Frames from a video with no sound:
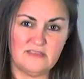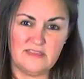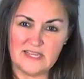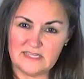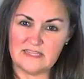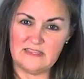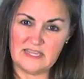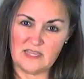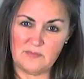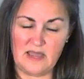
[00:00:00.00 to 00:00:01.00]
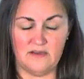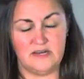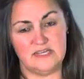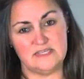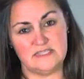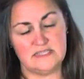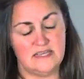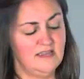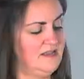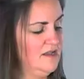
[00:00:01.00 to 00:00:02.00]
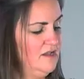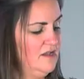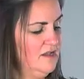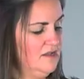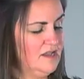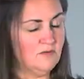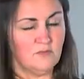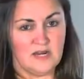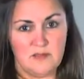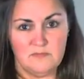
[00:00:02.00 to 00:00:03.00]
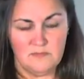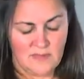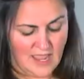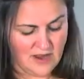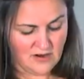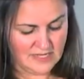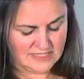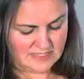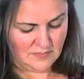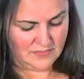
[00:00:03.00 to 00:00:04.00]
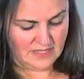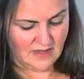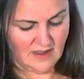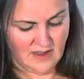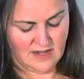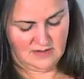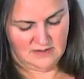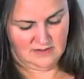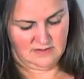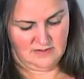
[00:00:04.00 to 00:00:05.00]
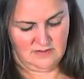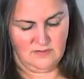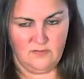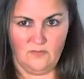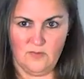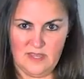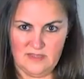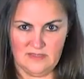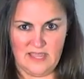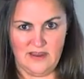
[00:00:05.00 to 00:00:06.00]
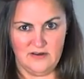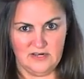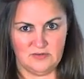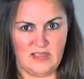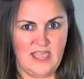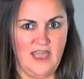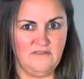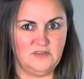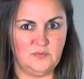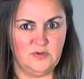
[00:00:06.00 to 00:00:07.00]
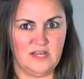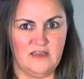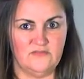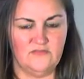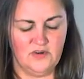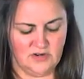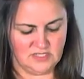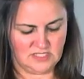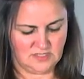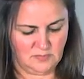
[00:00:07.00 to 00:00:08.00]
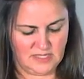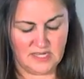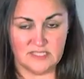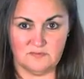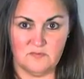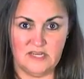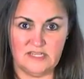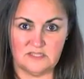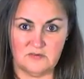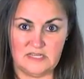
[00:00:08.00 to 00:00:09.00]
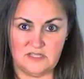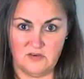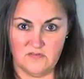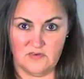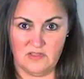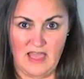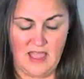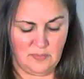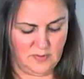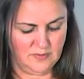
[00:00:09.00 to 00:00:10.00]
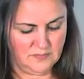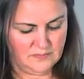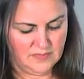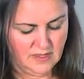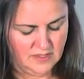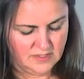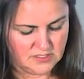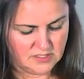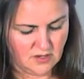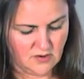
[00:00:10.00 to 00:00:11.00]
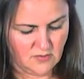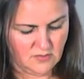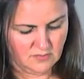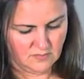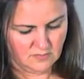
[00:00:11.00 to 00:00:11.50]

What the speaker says: thing to think about is when I'm ironing something on, what layer do I have to put on first, because what is going to overlap? So